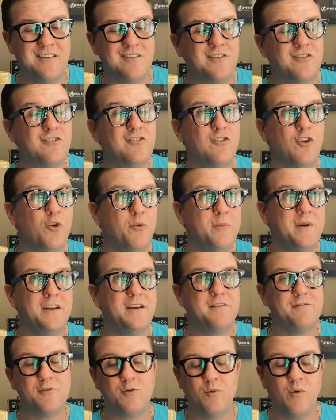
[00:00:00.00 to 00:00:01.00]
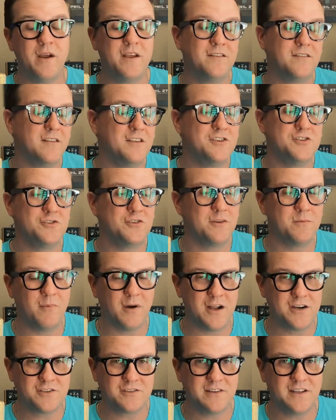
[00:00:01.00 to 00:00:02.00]
so many different ways that you can
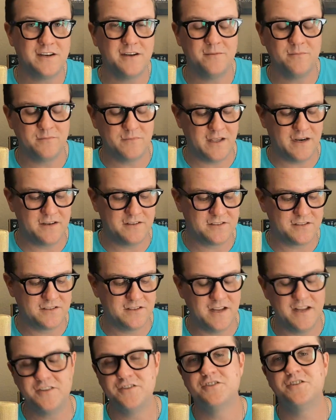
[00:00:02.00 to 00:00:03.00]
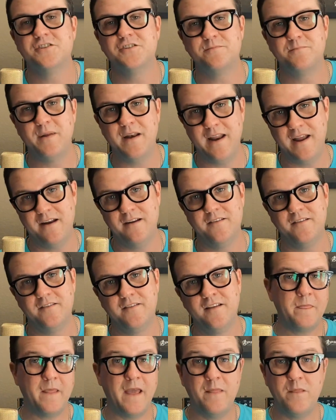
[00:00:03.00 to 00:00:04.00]
modulate them that it's just bananas.
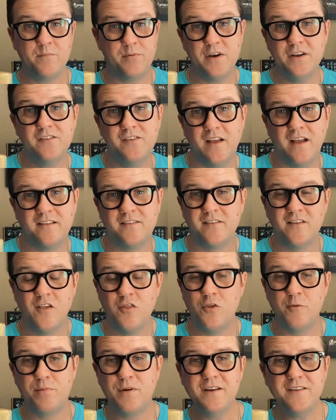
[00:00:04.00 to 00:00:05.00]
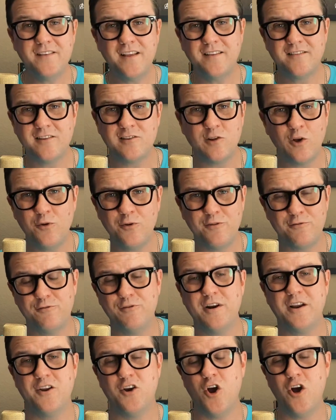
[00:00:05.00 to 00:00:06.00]
And the presets alone are
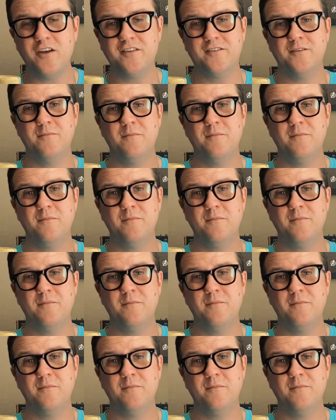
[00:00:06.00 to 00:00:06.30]
freaking awesome.